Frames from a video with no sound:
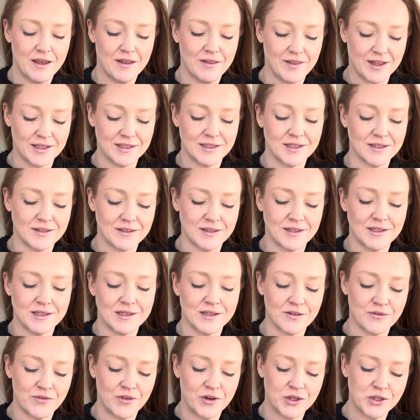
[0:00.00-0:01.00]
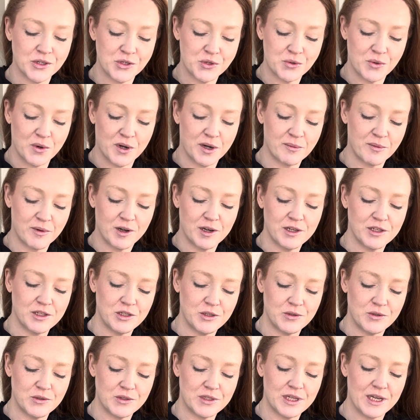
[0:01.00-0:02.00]
That's at least the first one I'm going to
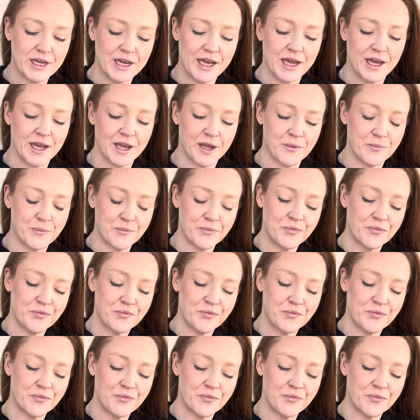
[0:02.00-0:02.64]
do today.